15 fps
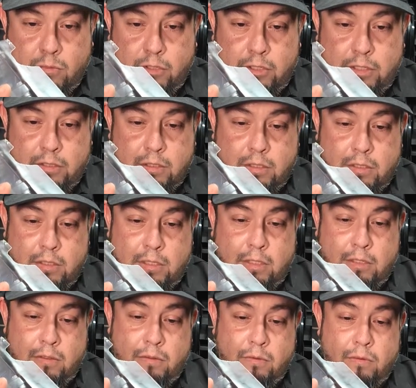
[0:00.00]
place it
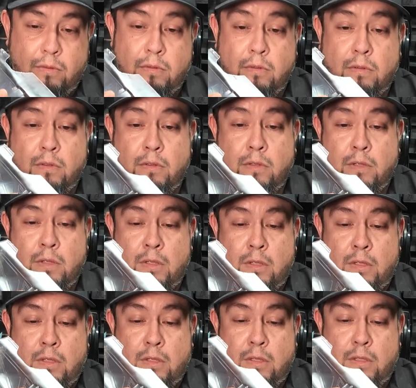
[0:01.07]
down,
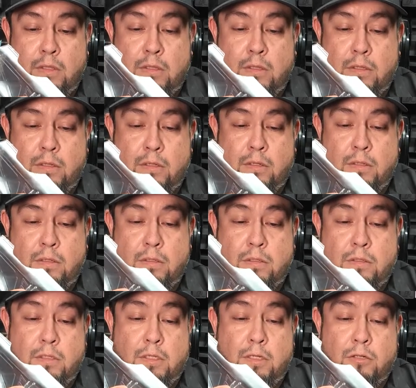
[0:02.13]
and then
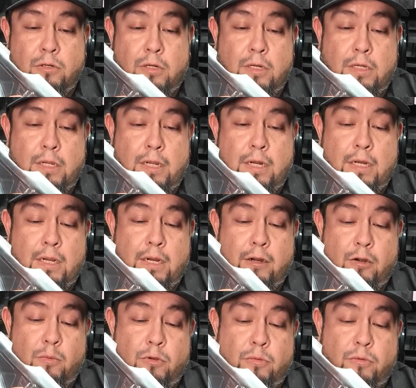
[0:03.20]
stick it, trying to get any
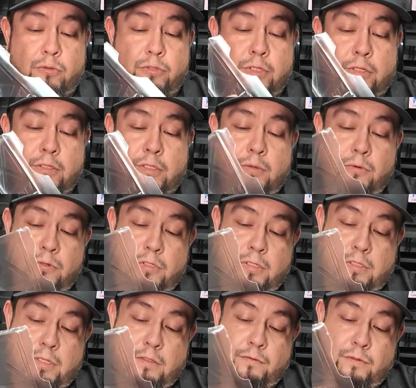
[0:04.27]
air bubbles. And looks like we're
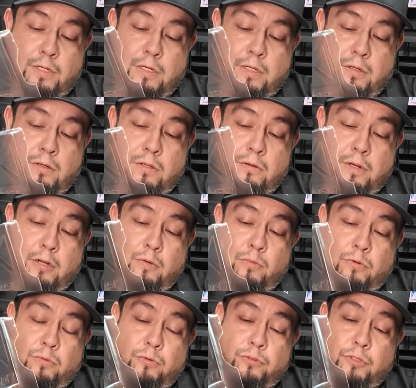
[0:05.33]
successful getting no air
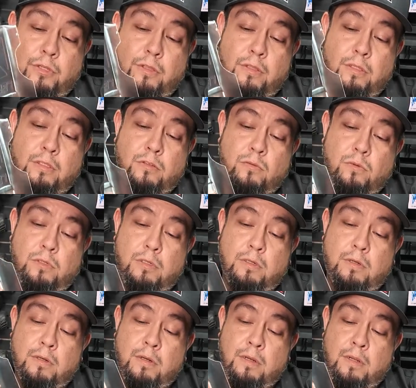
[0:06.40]
bubbles on this one.